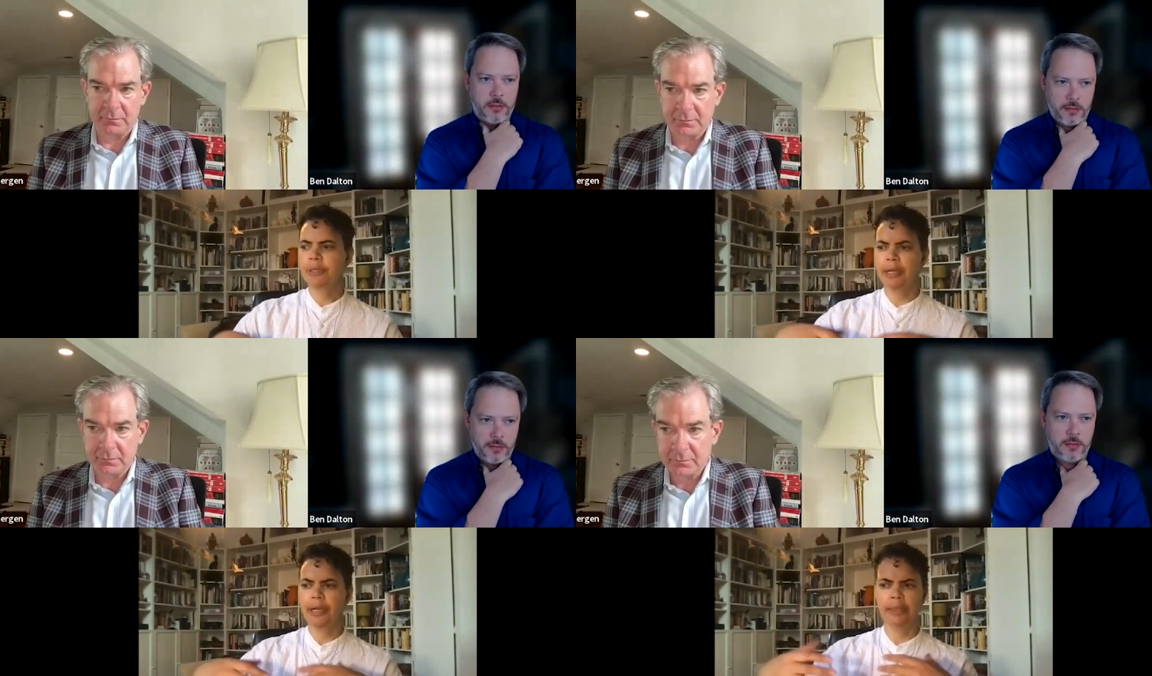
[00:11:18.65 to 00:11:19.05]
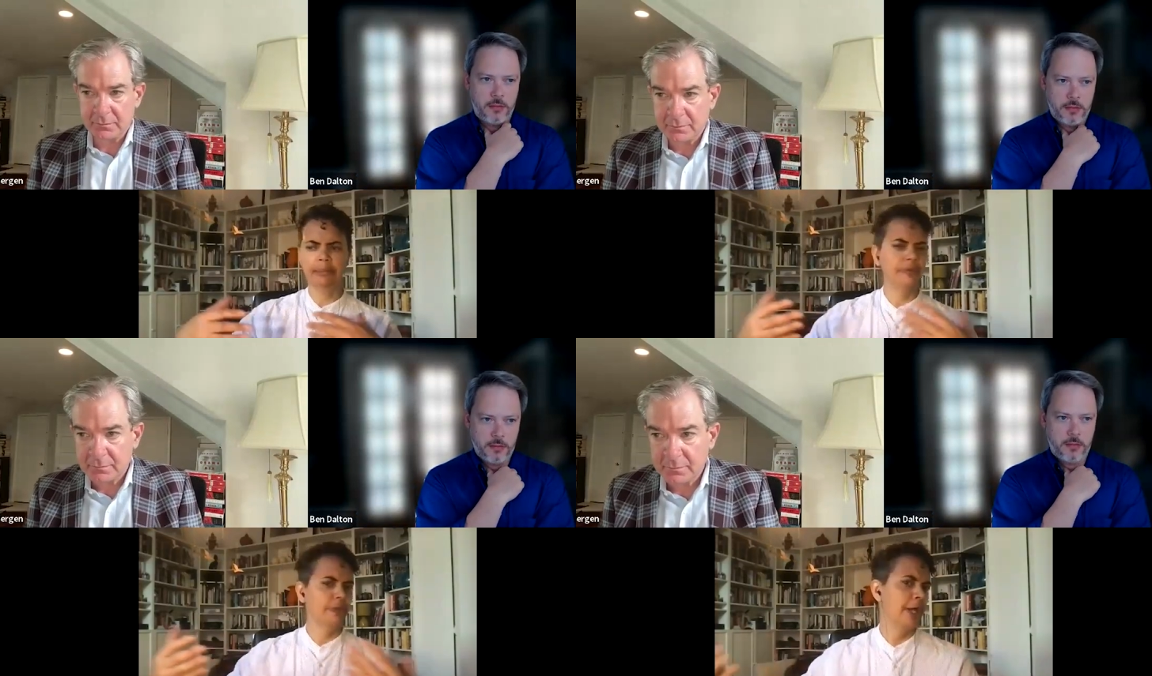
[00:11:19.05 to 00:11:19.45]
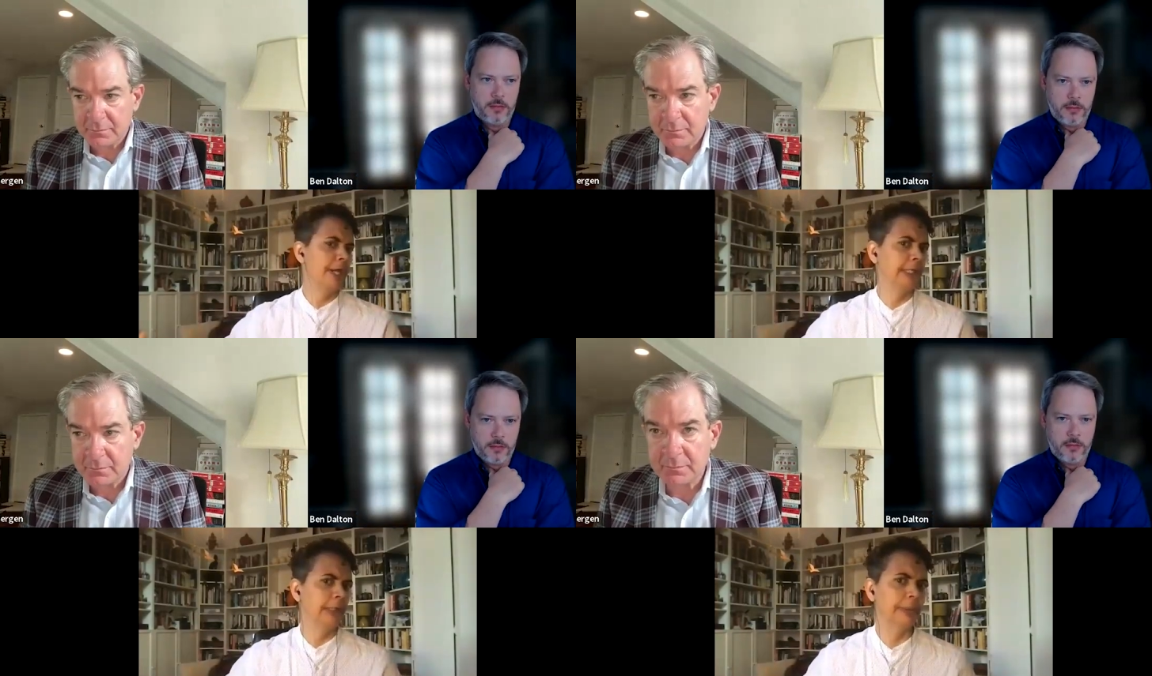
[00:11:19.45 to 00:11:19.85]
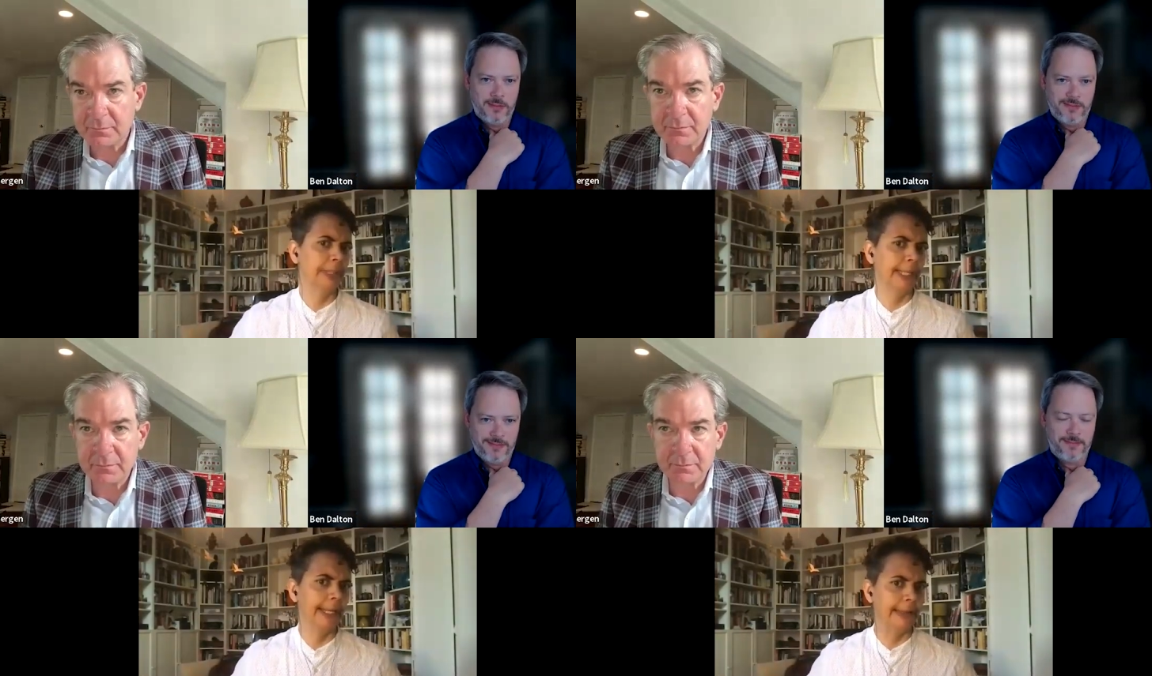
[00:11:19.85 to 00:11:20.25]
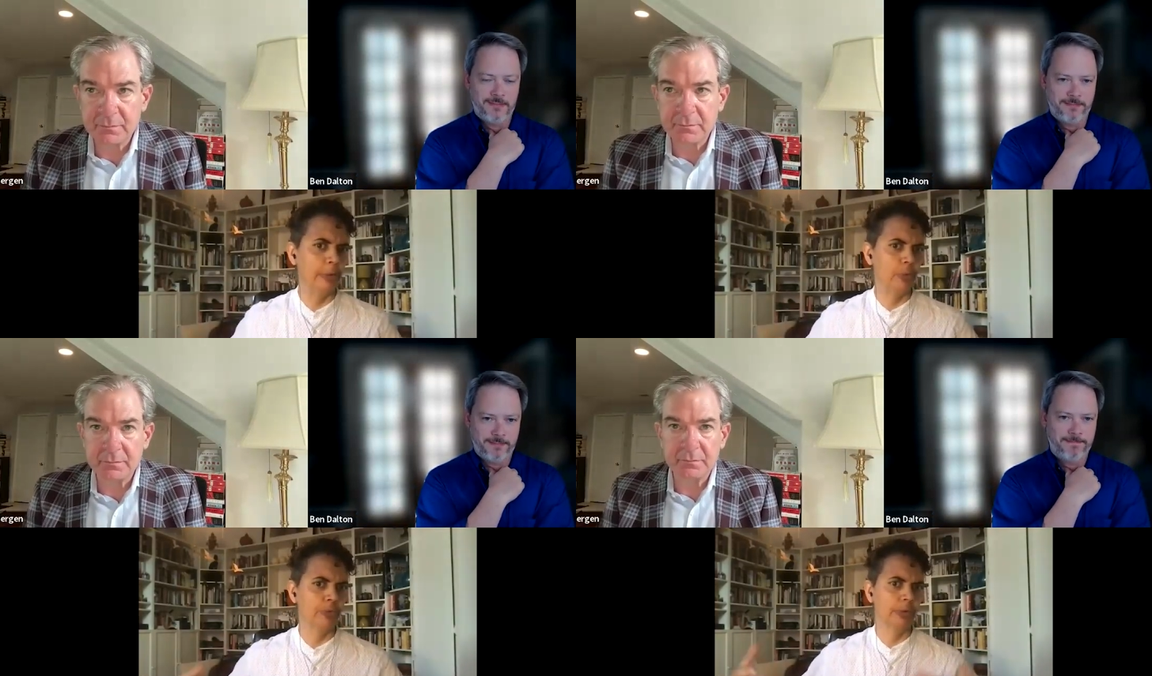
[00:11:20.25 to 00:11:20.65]
Speaker 1: um, flying in a
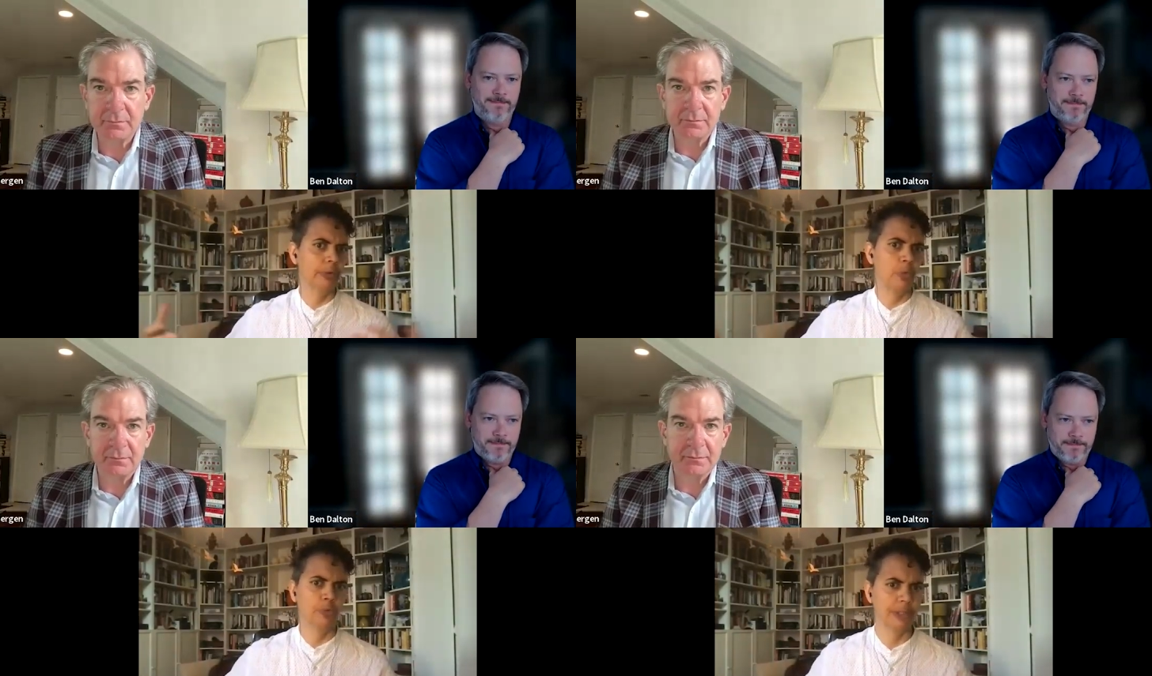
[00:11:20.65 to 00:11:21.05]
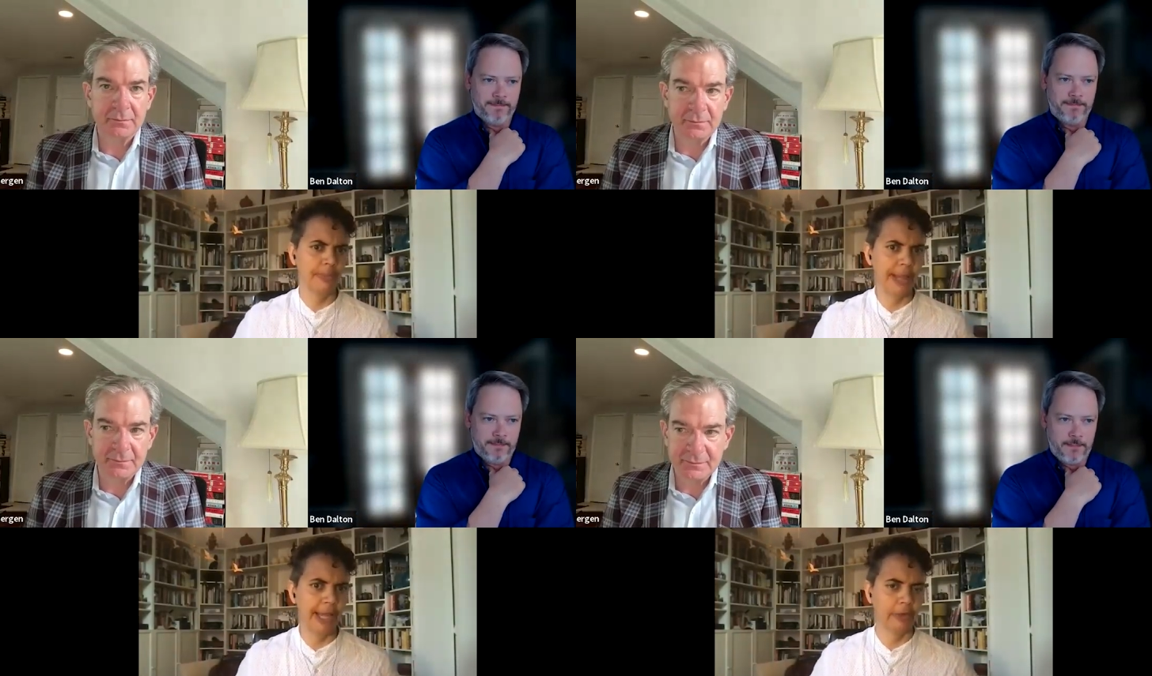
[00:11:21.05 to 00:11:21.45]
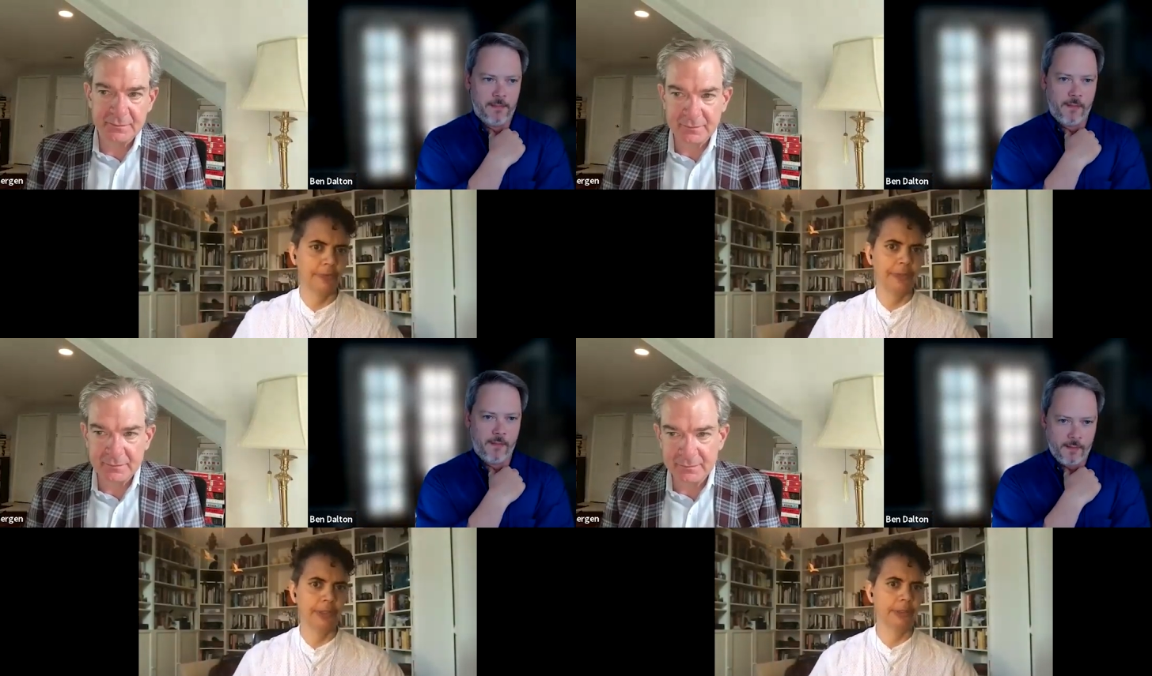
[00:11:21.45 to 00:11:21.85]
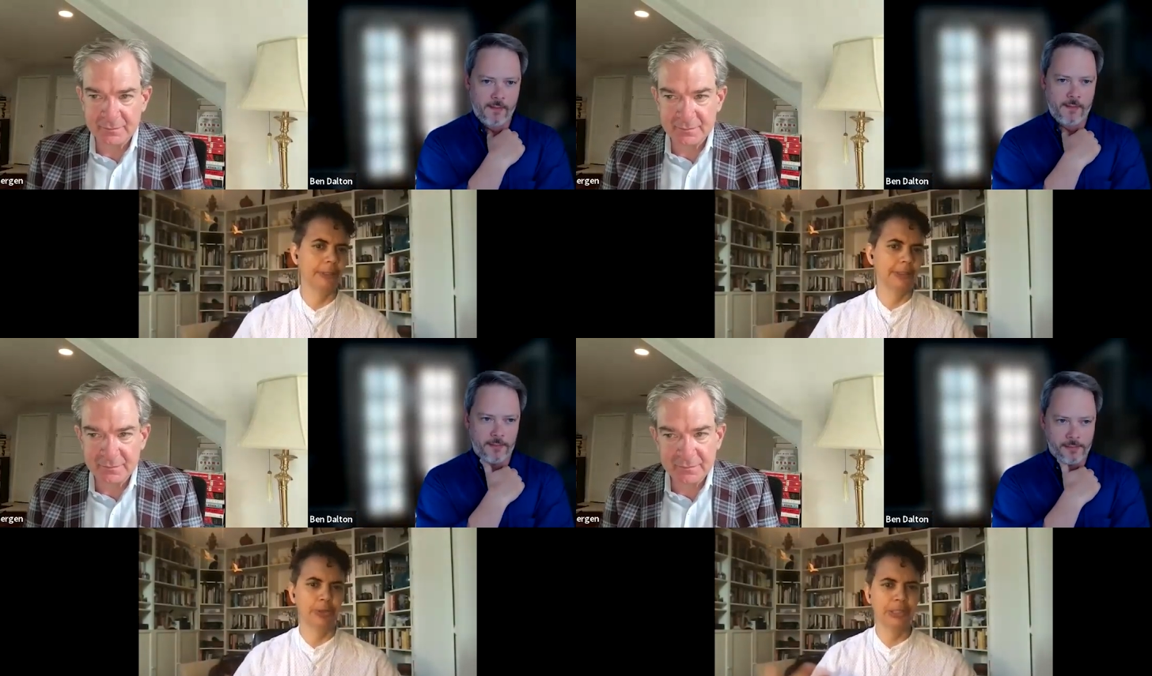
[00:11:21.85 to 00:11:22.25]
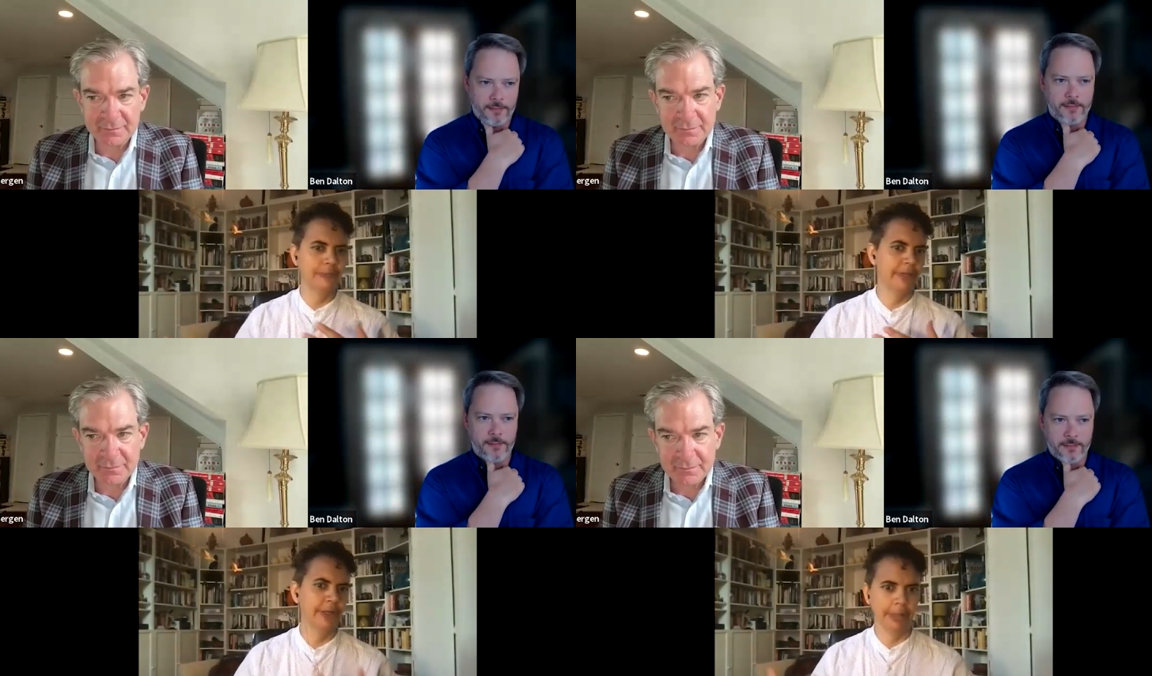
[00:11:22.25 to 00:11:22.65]
plane over over some battlefield. It
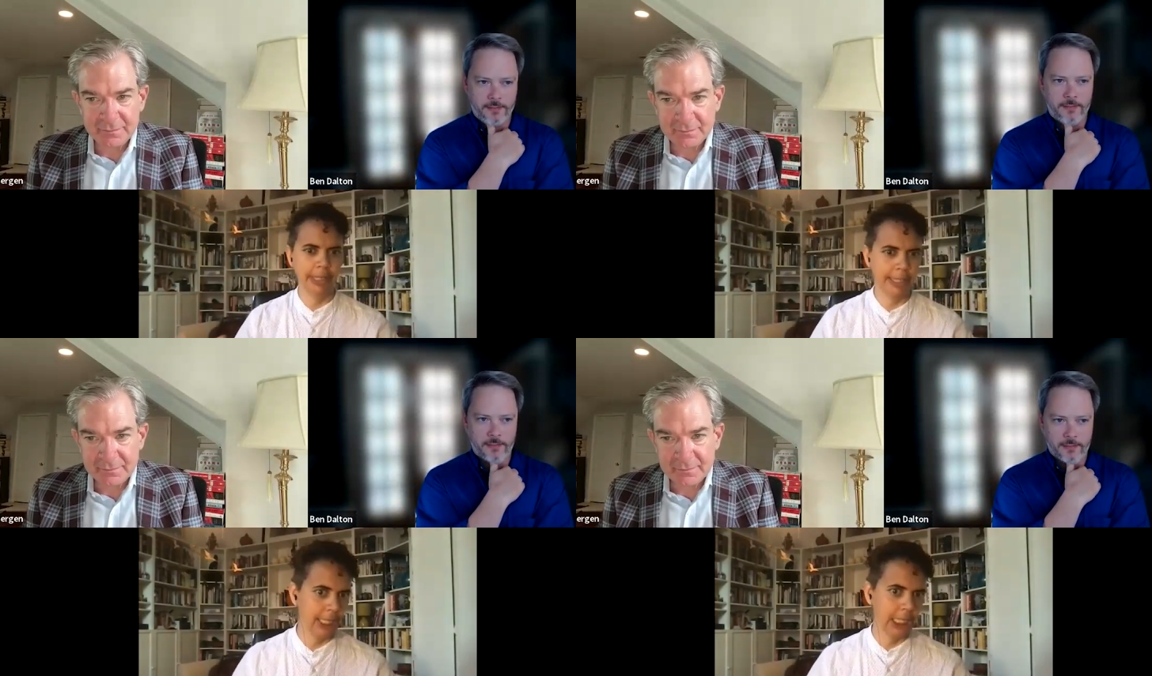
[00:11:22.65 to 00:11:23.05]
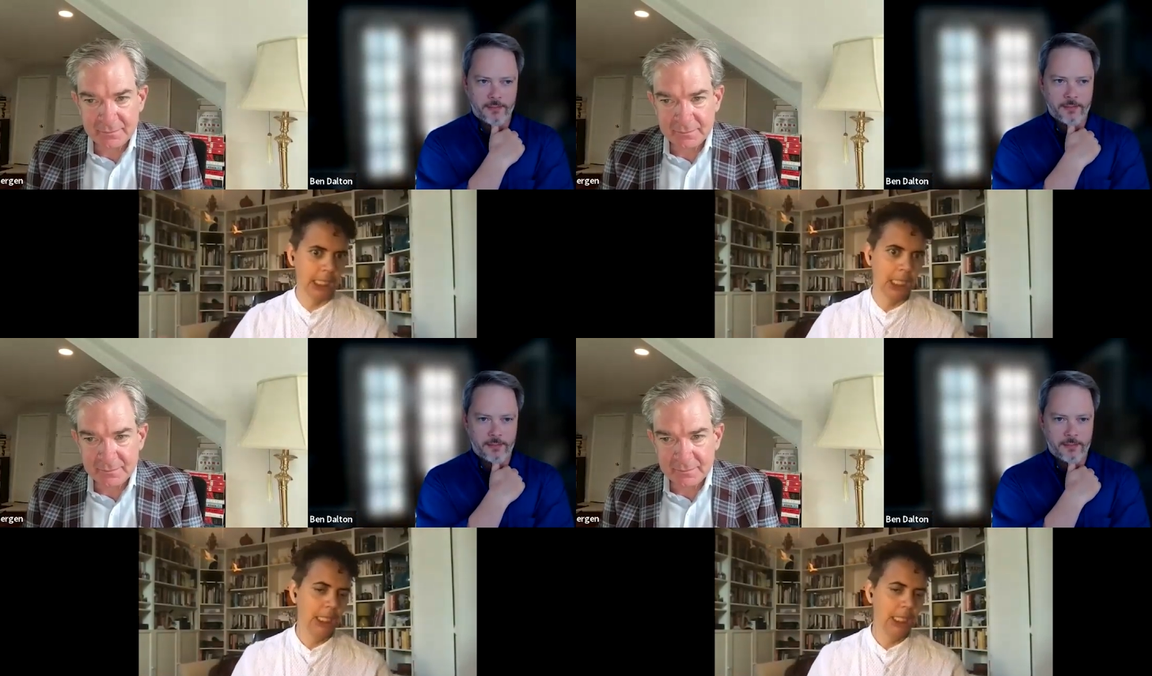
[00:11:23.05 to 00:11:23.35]
looked very